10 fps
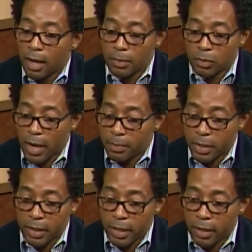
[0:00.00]
So I've
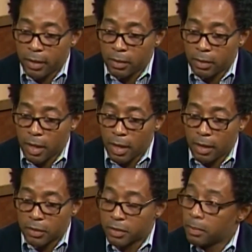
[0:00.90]
been here
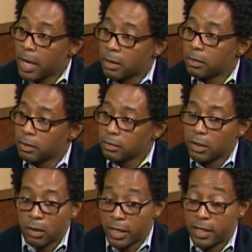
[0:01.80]
just about,
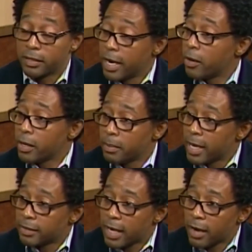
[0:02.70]
in this area
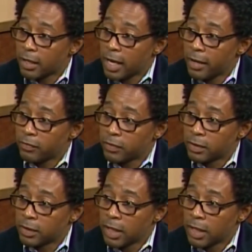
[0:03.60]
my entire life, and